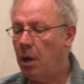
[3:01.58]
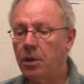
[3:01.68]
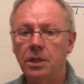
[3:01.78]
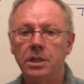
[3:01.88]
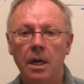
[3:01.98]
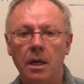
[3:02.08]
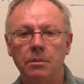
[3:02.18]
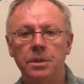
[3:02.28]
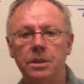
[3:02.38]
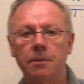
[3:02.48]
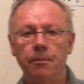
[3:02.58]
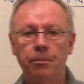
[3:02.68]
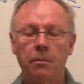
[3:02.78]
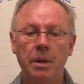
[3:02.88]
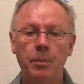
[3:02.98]
modern terms,
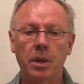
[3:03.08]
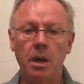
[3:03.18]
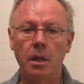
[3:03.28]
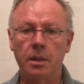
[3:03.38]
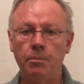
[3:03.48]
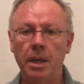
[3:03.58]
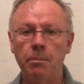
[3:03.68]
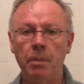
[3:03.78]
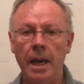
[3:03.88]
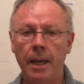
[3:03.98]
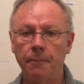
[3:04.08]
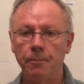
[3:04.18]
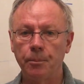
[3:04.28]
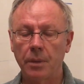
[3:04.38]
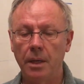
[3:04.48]
people call it the Big Bang.
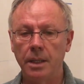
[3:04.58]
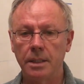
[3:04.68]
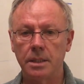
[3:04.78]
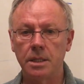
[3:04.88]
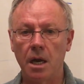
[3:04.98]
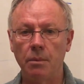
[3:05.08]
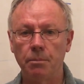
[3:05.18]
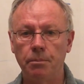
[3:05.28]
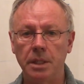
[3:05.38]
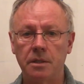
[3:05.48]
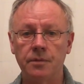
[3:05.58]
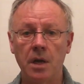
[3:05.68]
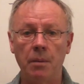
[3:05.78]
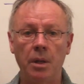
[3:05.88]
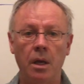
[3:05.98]
I think it's a terrible piece of
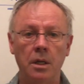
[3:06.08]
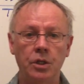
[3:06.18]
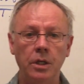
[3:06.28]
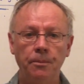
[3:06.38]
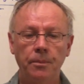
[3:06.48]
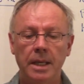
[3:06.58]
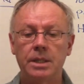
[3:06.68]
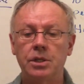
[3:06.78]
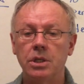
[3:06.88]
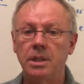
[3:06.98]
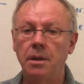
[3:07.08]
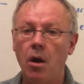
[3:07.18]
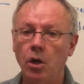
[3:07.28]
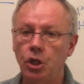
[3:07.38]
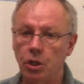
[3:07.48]
terminology. It's just an
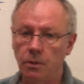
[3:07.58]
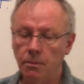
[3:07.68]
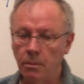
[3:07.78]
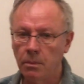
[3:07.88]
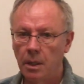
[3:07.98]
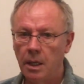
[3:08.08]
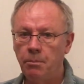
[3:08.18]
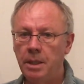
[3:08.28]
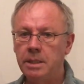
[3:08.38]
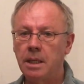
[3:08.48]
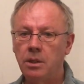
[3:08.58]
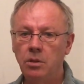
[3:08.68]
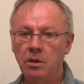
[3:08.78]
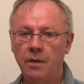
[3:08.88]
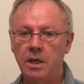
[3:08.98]
origin. It means that the
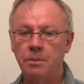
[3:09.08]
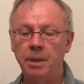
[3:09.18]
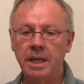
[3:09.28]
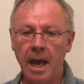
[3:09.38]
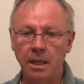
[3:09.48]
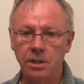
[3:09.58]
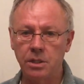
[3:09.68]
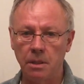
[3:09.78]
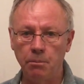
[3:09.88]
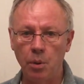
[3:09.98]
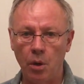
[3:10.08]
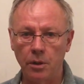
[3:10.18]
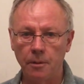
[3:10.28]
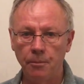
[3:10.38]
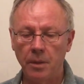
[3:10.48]
universe began at some
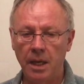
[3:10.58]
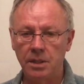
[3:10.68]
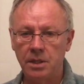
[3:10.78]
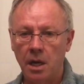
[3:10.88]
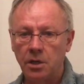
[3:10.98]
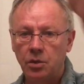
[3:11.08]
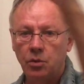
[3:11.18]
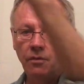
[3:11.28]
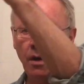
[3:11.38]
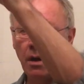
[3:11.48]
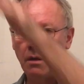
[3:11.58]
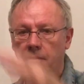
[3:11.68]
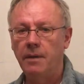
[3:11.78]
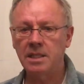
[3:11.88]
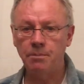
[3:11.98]
point and started to
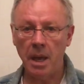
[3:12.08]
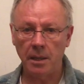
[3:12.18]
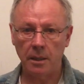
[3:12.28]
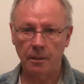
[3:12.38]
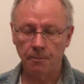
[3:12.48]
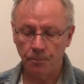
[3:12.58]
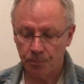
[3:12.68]
evolve, expanding.